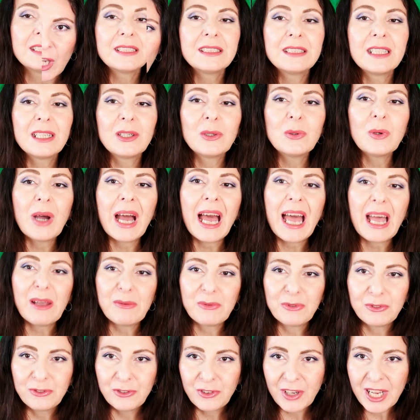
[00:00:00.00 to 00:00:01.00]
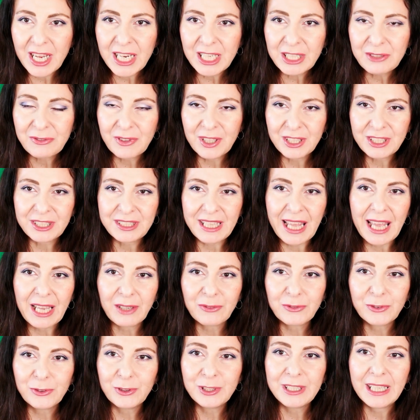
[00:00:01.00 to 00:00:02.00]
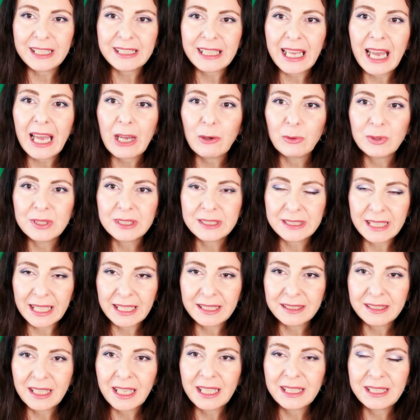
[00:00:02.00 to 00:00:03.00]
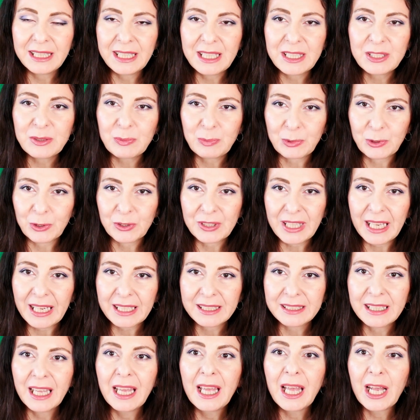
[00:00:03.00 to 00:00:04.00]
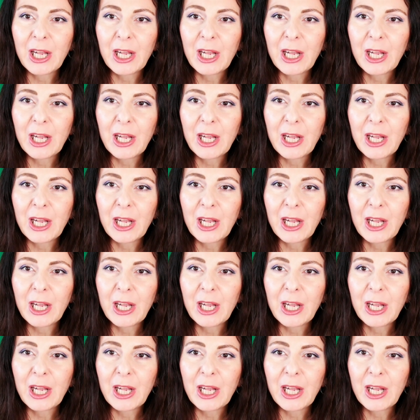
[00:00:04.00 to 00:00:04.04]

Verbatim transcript: So I'm very thankful that I was sent this product